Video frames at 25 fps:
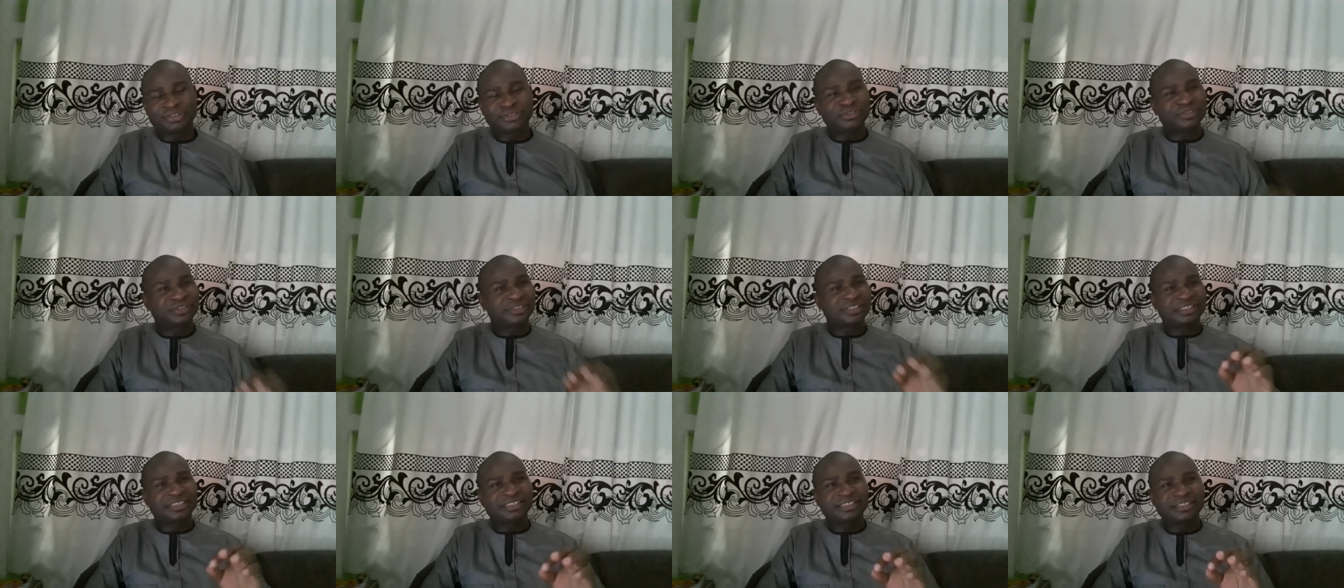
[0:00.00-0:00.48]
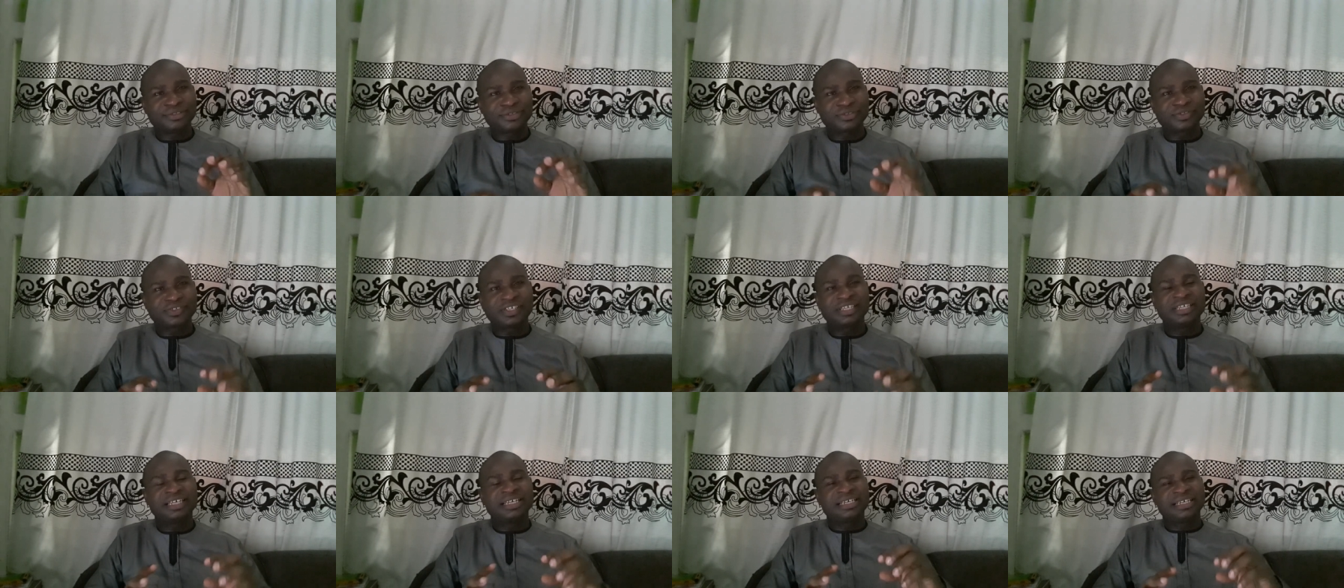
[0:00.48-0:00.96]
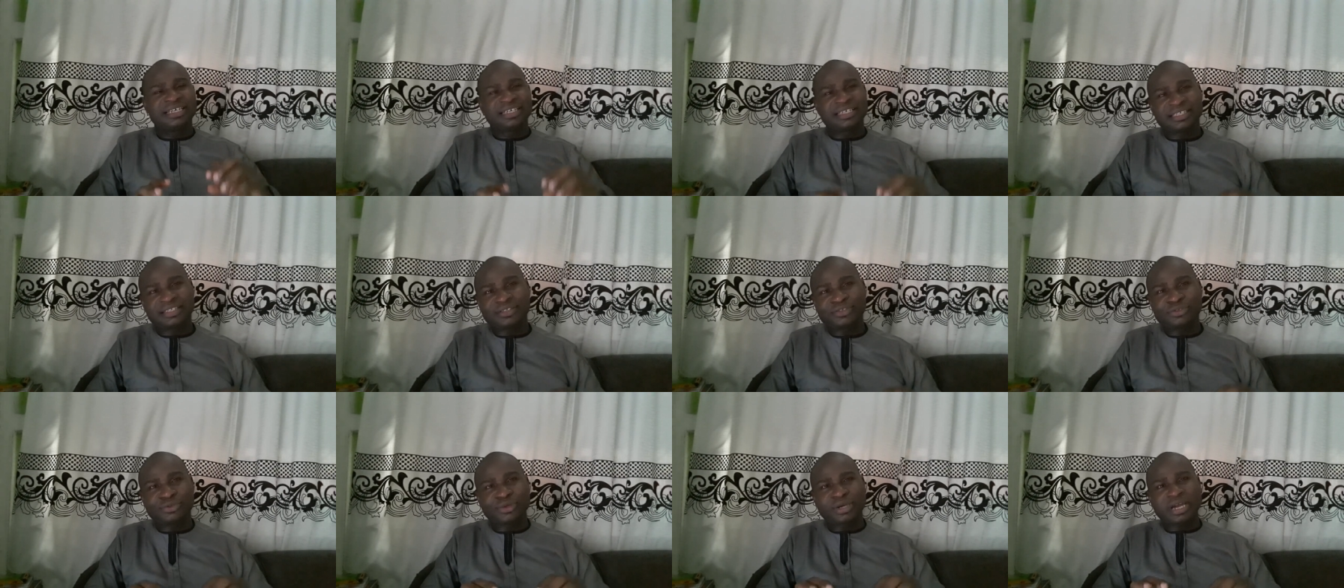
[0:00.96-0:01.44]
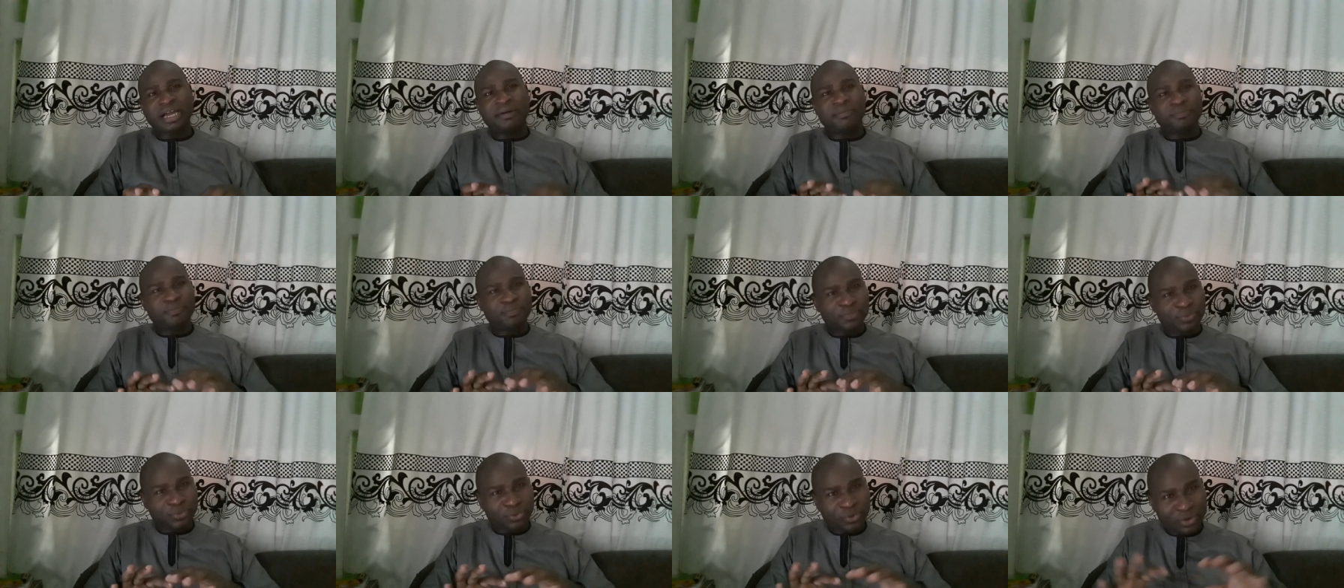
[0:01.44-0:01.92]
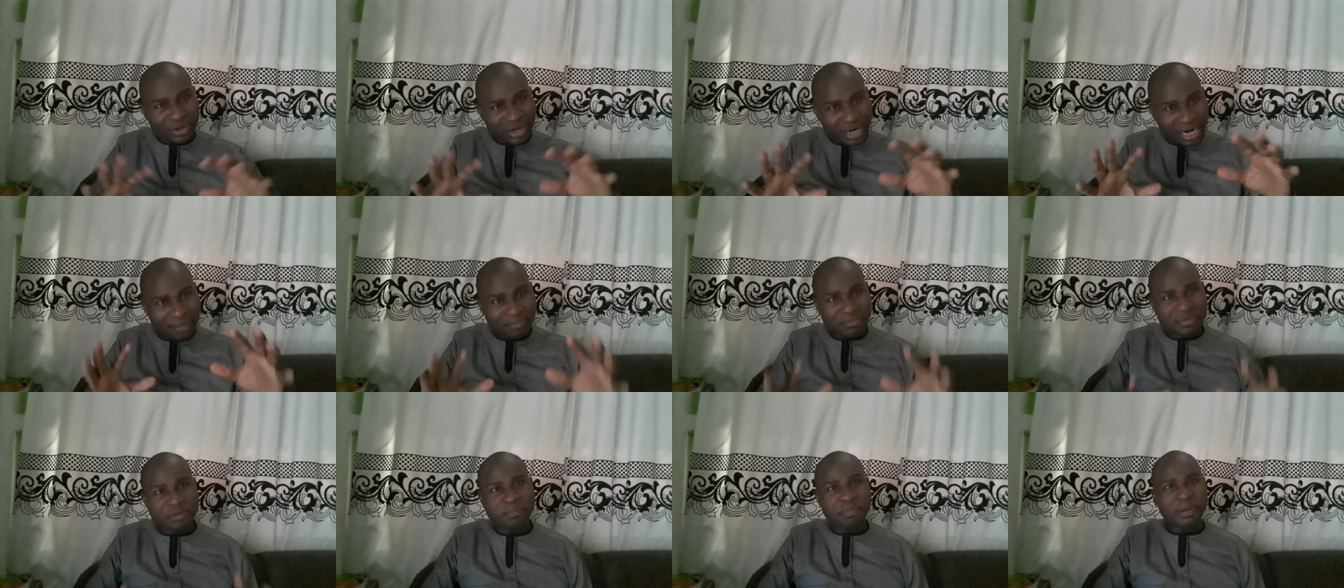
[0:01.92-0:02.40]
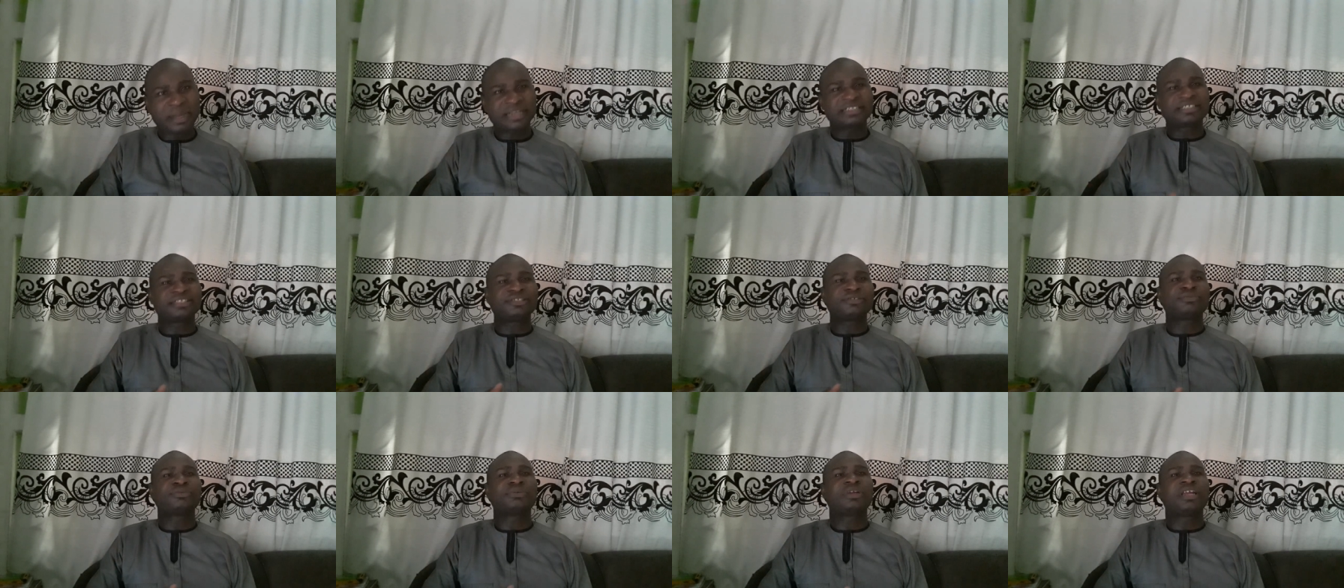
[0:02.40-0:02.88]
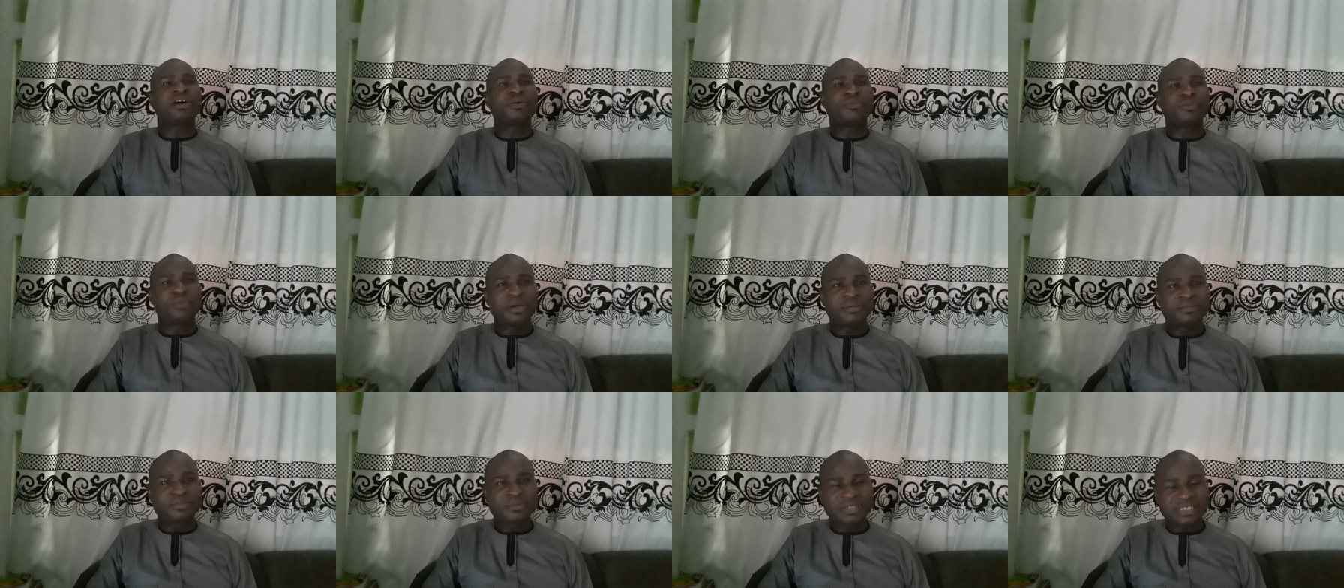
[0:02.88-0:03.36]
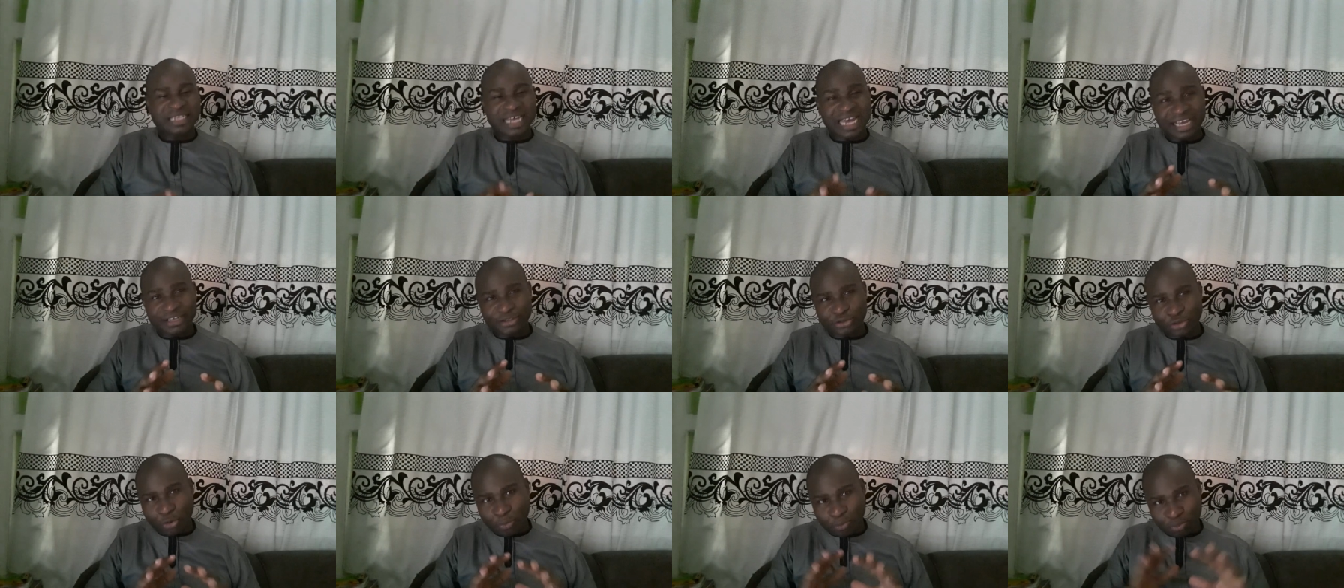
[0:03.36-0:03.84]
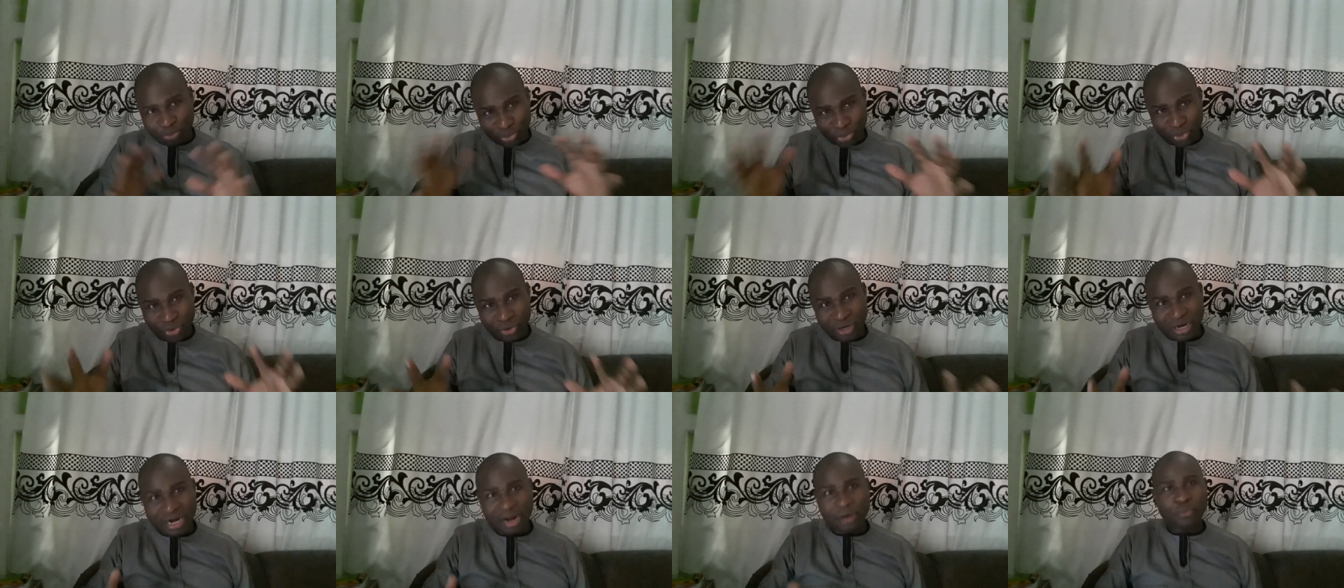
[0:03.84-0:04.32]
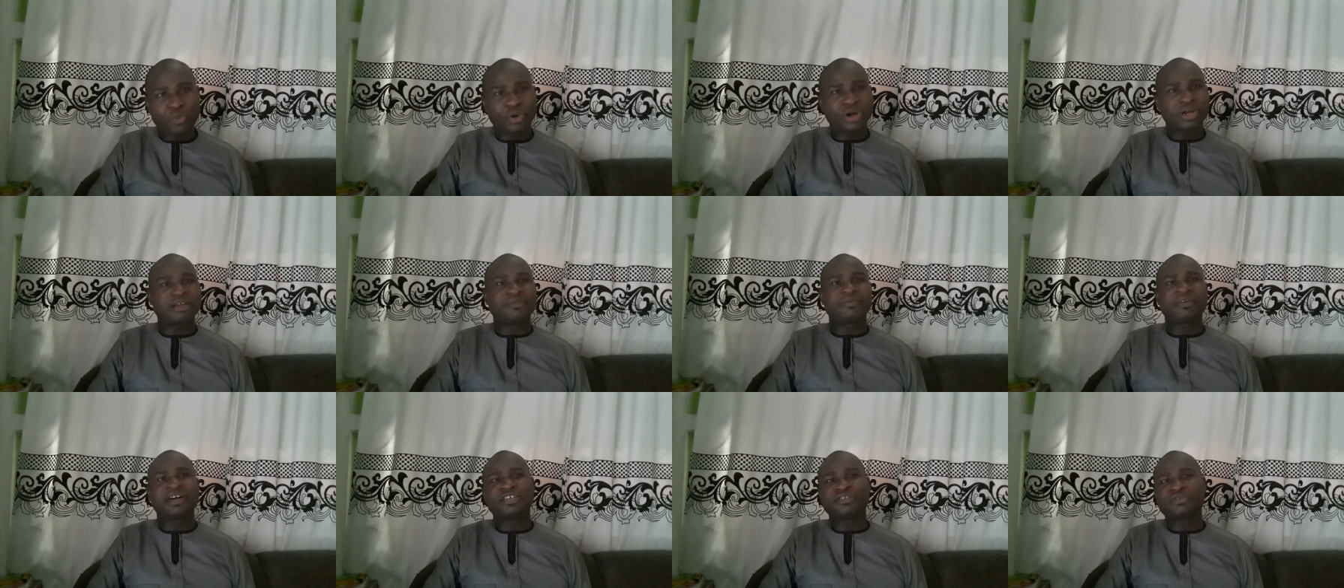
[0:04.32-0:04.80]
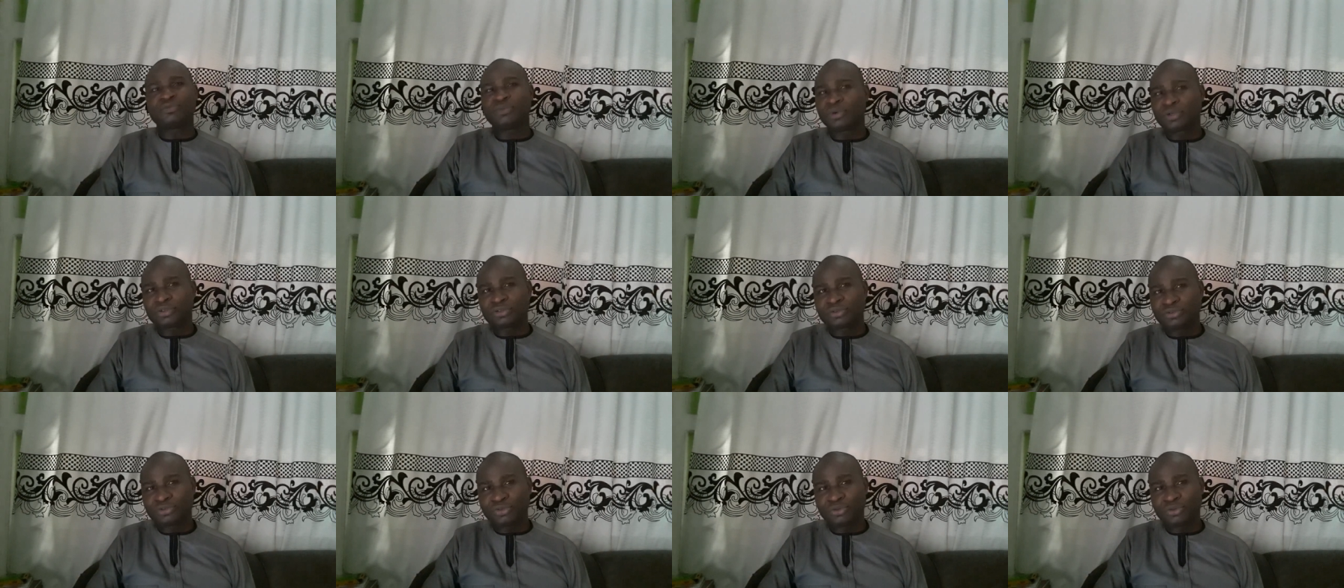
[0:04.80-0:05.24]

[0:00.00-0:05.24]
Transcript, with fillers: You, you see, you can program a particular website or program whatever you want to